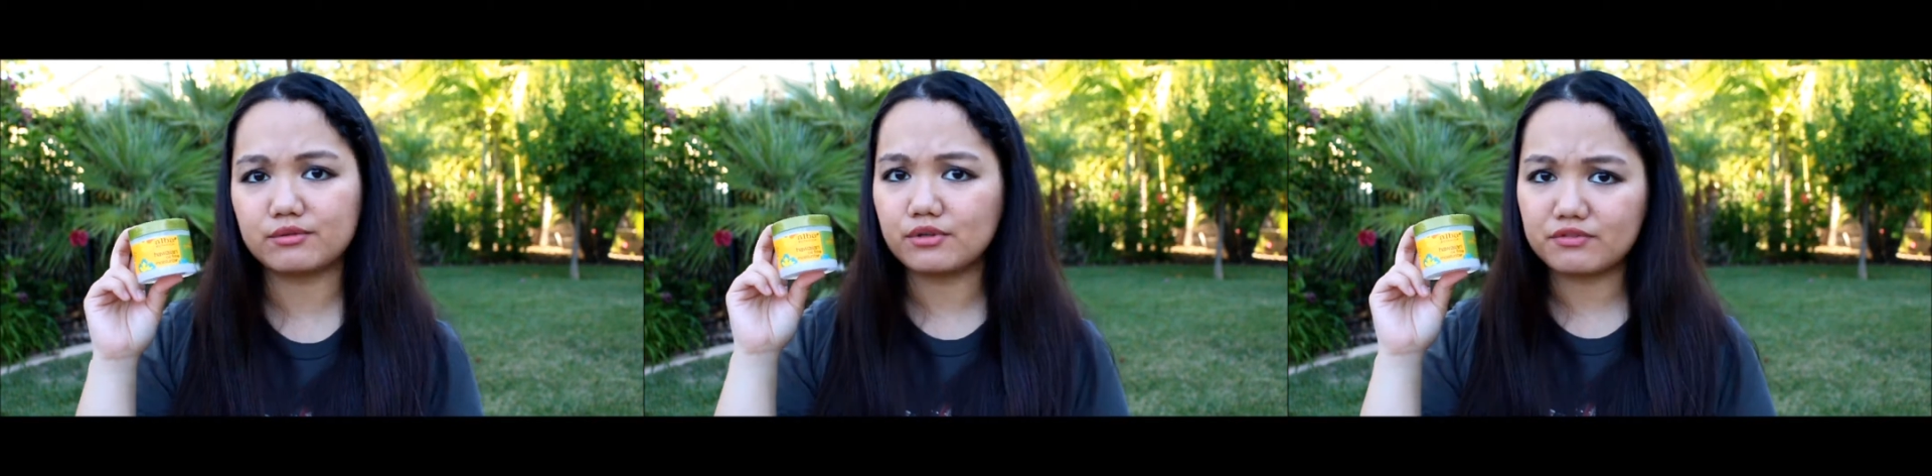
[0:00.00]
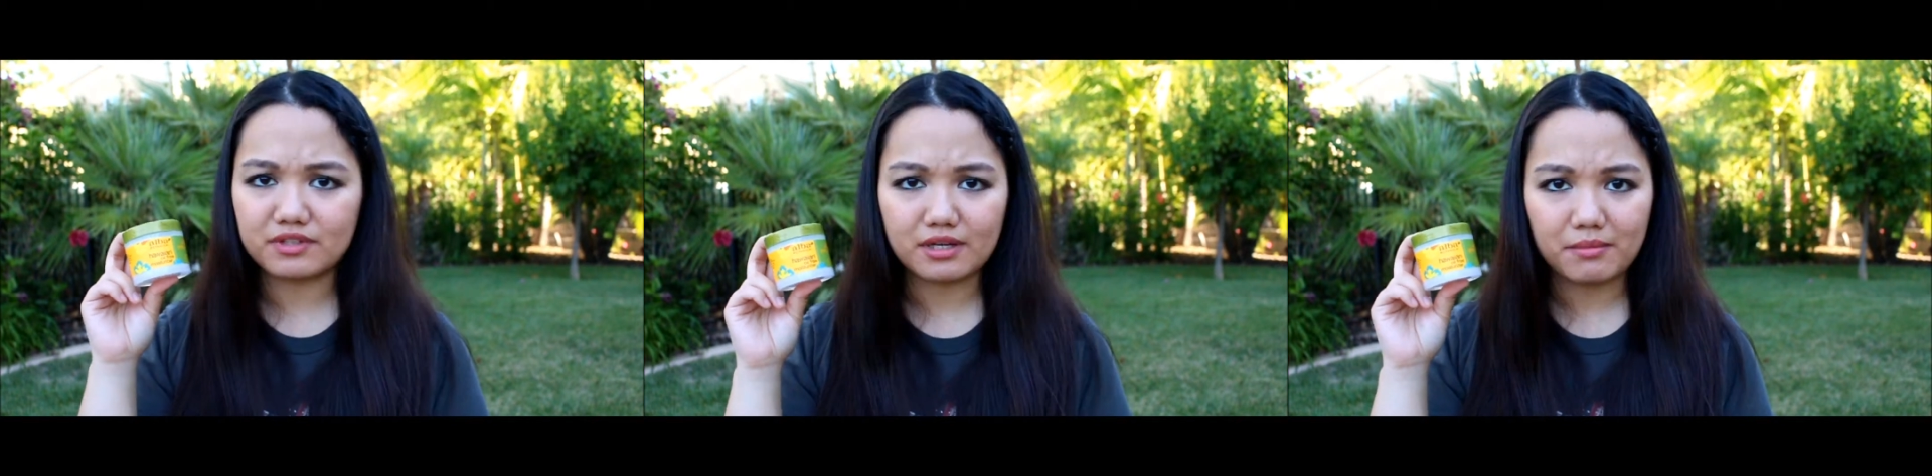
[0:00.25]
don't
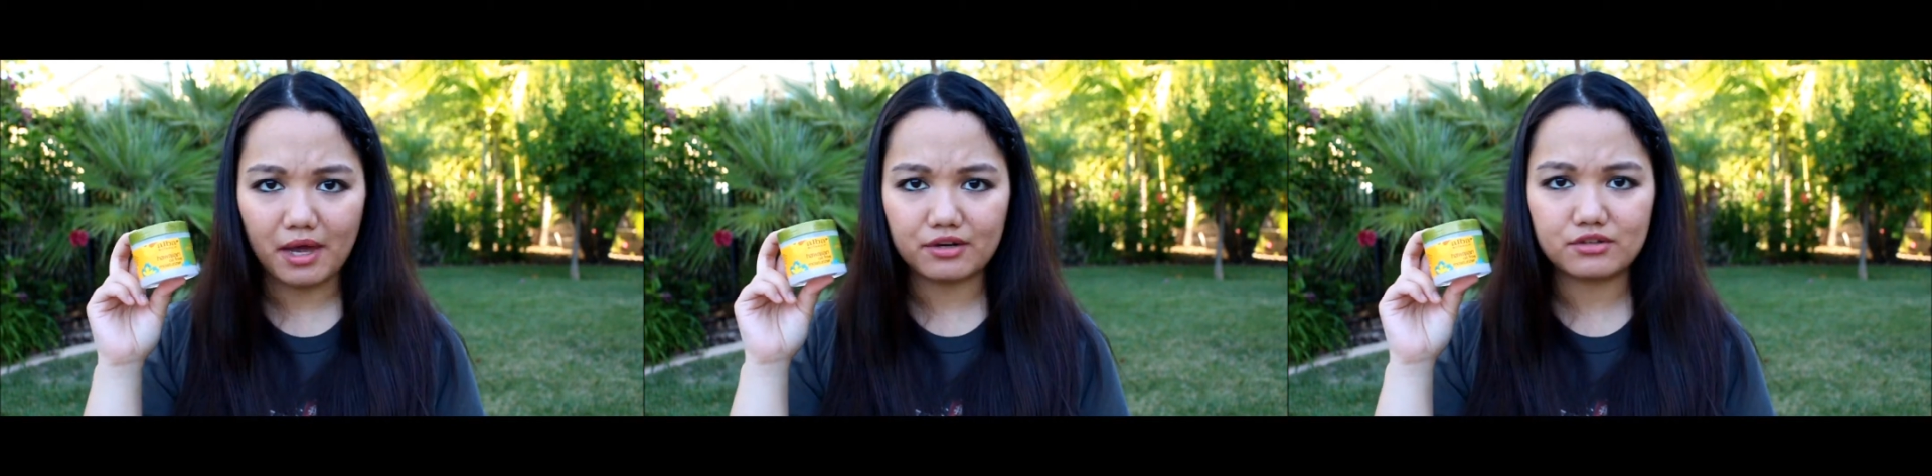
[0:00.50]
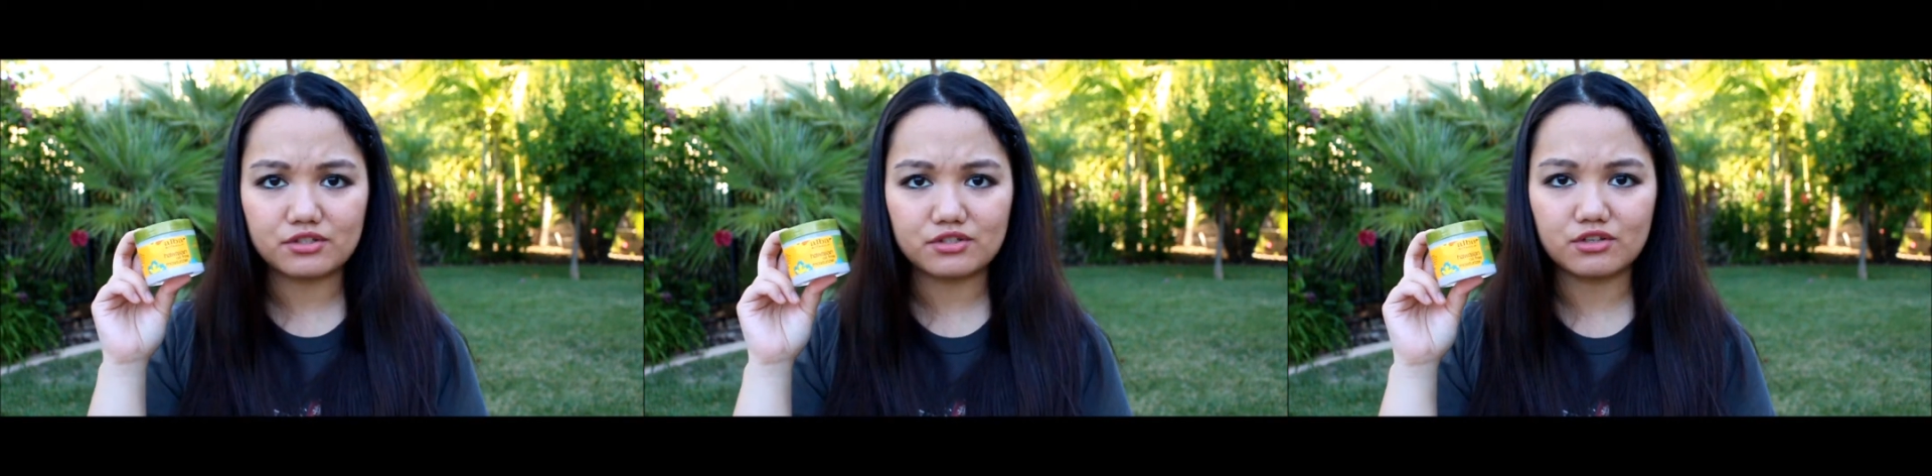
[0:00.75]
know if that
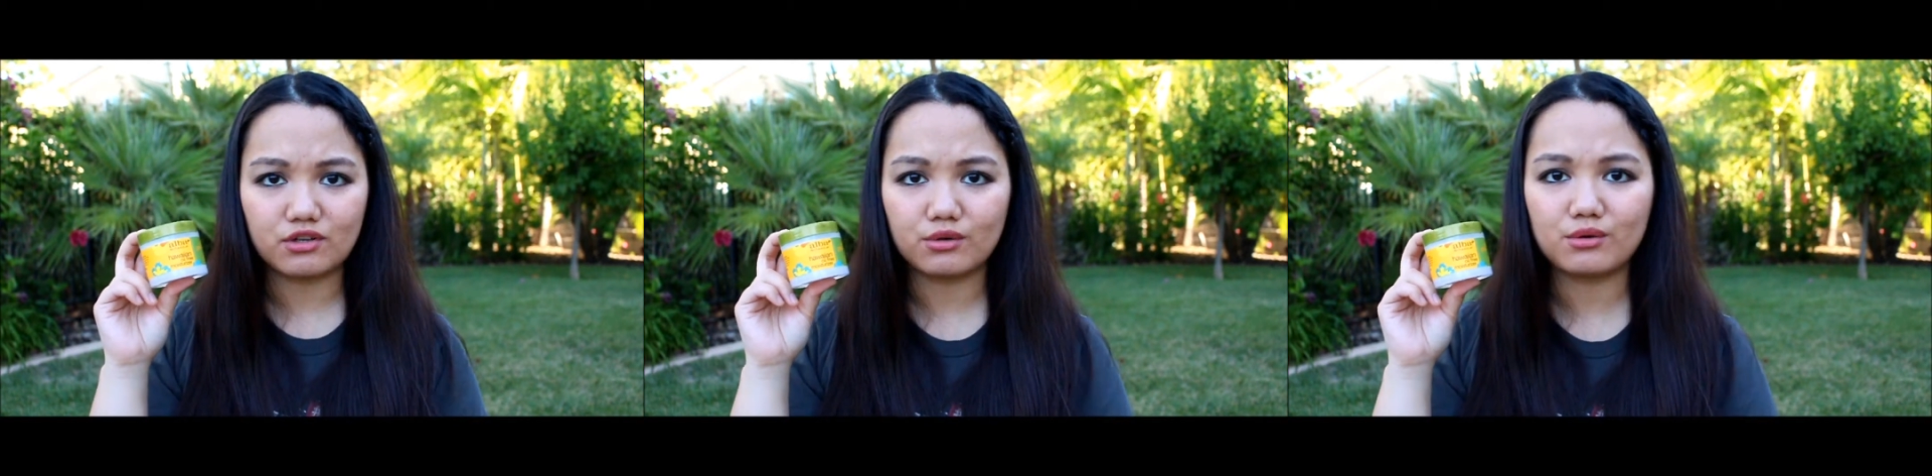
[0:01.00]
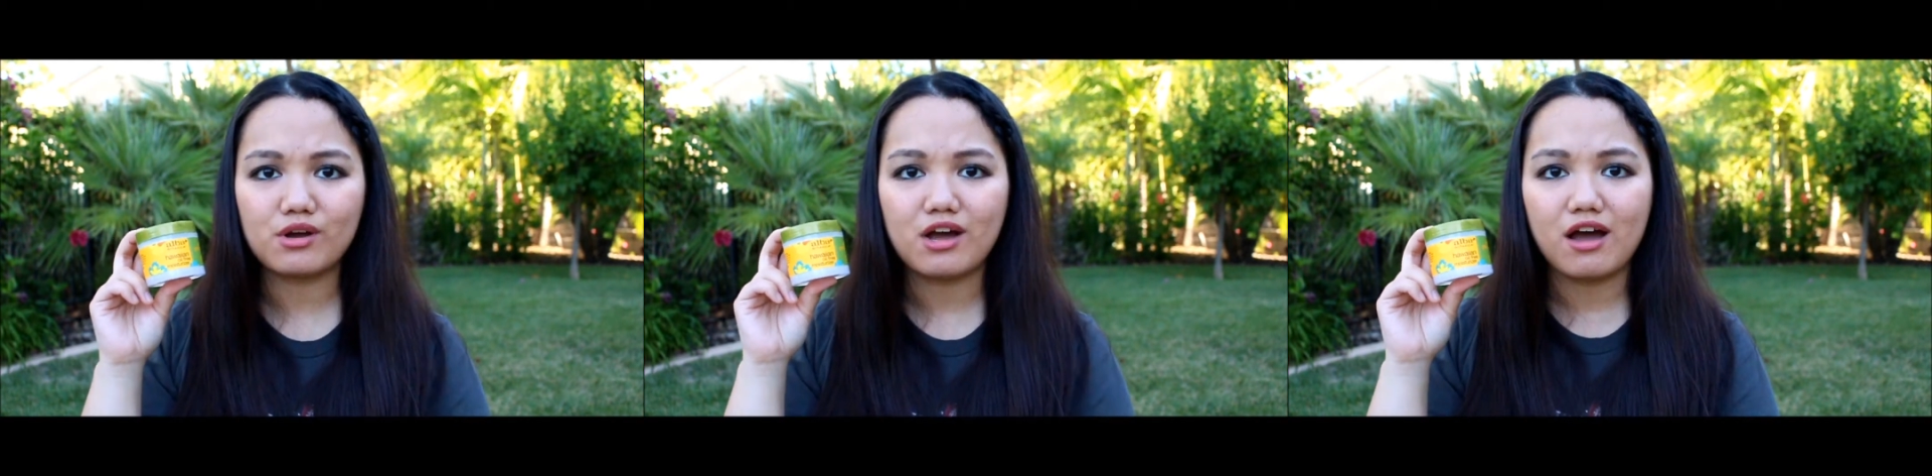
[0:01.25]
matters to
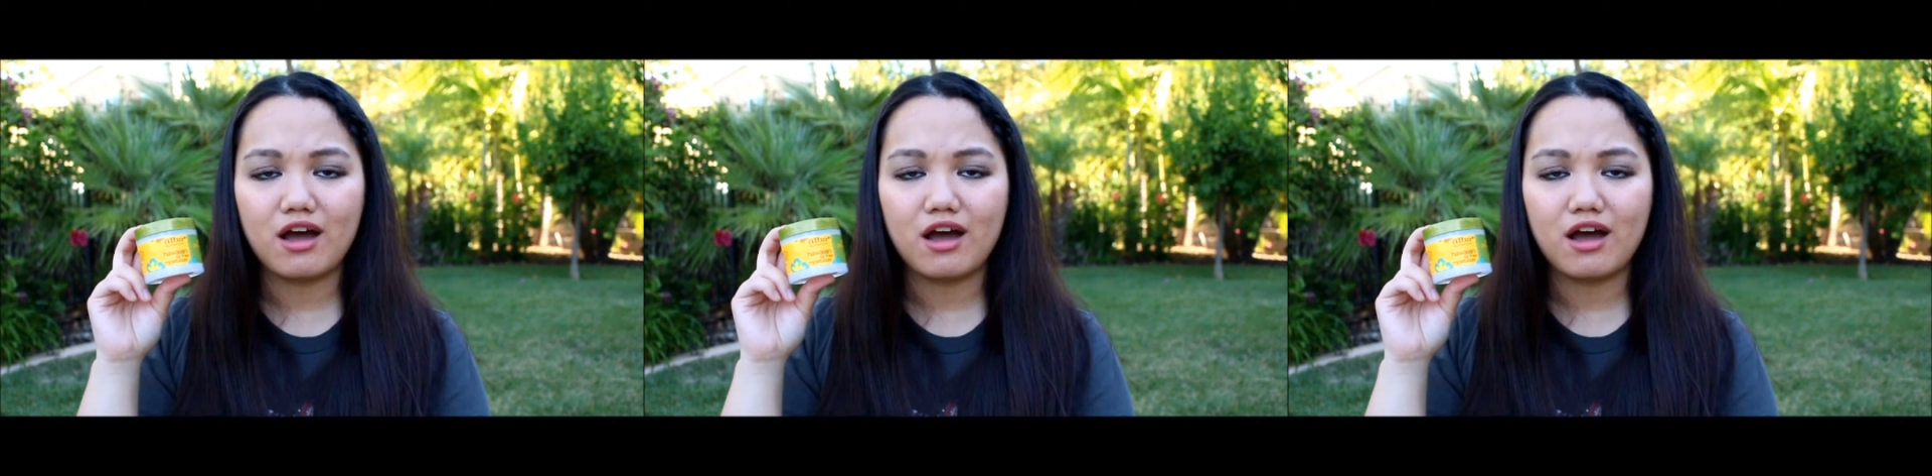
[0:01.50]
you,